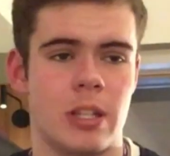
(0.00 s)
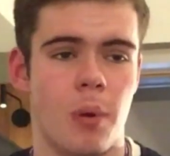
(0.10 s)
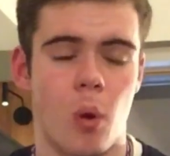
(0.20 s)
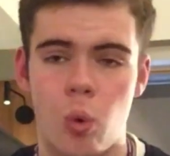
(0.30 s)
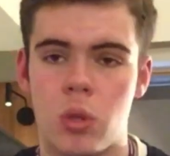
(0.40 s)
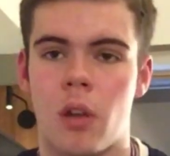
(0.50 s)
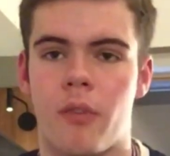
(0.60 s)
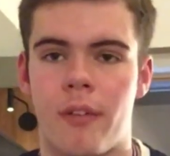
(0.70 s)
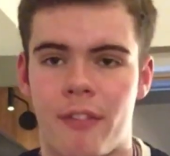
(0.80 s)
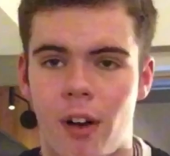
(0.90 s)
but also
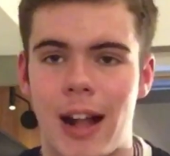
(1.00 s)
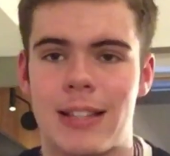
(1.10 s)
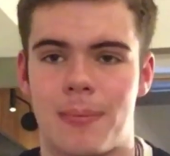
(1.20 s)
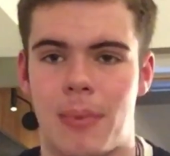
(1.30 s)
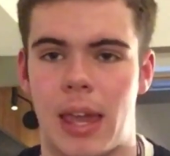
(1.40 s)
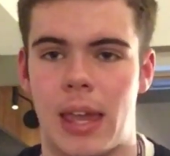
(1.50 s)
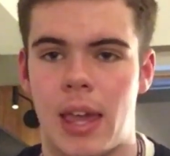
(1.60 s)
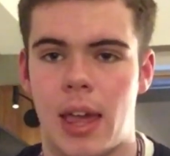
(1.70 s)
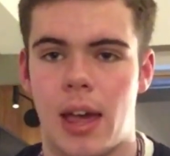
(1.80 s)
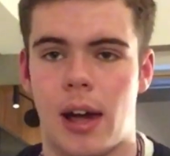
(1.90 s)
for inviting me,
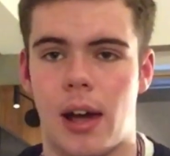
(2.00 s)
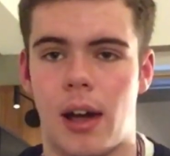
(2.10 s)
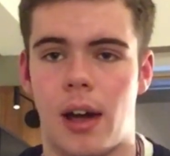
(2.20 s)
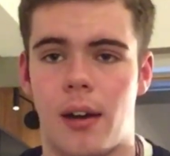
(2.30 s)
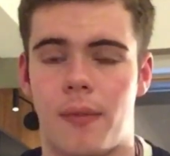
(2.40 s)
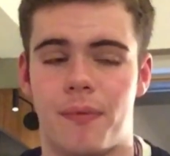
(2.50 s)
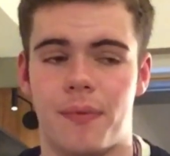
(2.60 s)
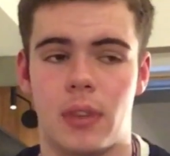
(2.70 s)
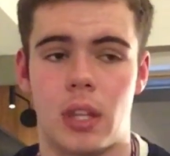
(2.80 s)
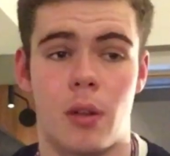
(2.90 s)

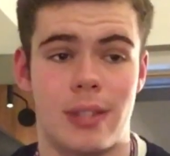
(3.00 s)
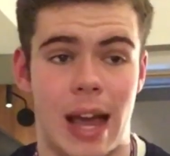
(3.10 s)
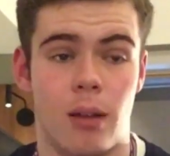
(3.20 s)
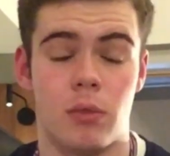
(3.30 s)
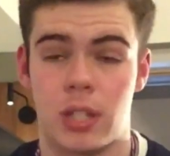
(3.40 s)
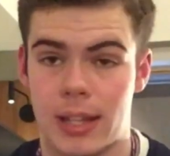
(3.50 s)
you know, down to